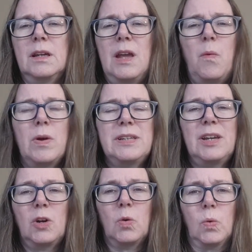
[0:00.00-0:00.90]
it
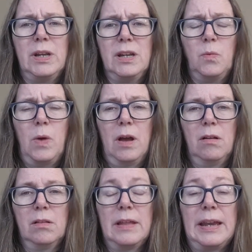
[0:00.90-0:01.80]
wasn't gridded
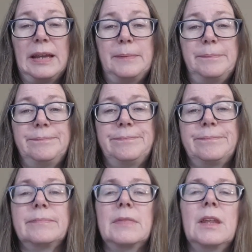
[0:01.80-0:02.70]
well. Like,
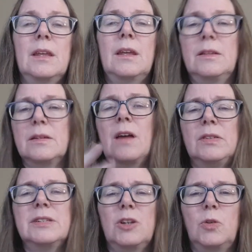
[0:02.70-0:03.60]
it's
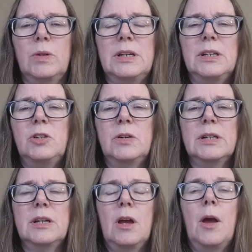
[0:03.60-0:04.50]
obviously gridded, you
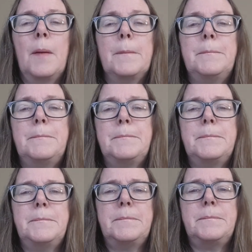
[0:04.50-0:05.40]
can tell,
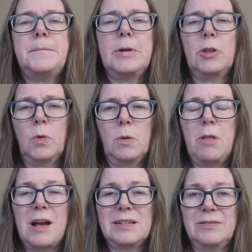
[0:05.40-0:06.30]
but there weren't
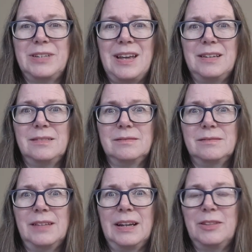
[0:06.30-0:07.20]
blocks of 10.
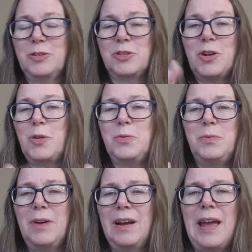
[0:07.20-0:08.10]
Like, there's
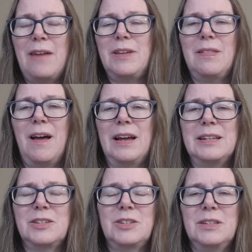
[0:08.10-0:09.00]
no heavy
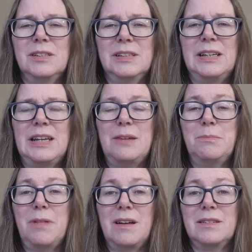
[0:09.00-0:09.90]
lines to delineate
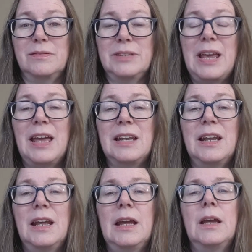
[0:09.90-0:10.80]
blocks of 10.
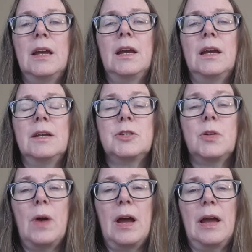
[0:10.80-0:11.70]

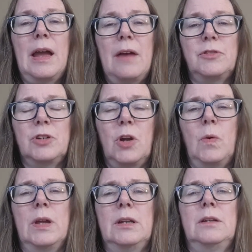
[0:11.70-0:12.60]
So I have to go
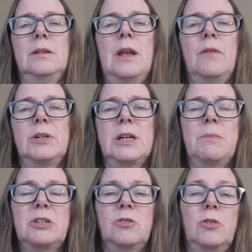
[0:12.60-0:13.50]
in, and every time
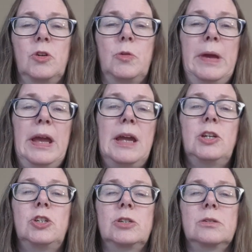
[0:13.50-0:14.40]
I start a new
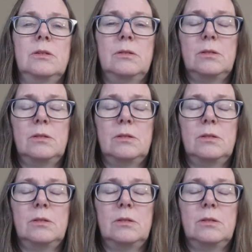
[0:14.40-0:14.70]
page,